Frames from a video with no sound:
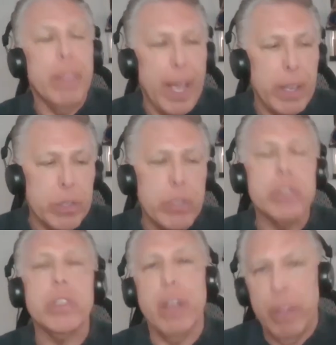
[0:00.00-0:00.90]
That
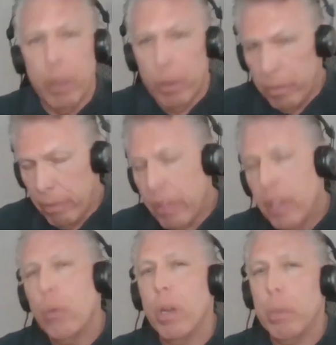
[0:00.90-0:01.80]
is another
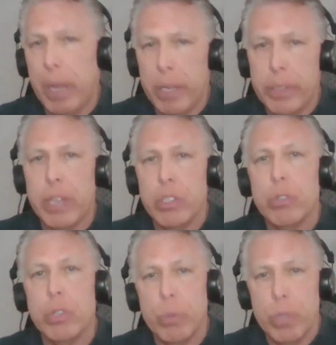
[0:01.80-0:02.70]
thing you want to pay
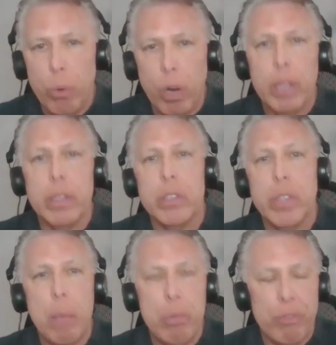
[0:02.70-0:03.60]
attention to when you're working
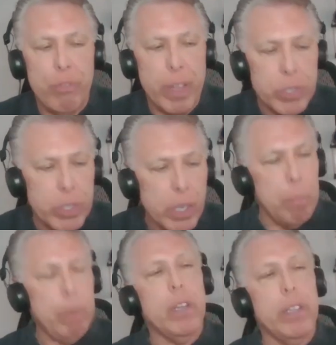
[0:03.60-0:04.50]
these type of events.
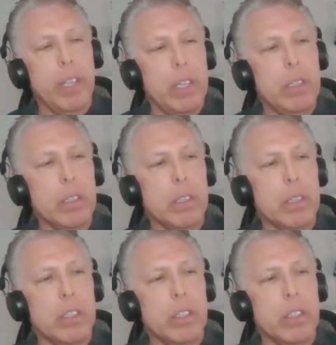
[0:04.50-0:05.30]
Typically,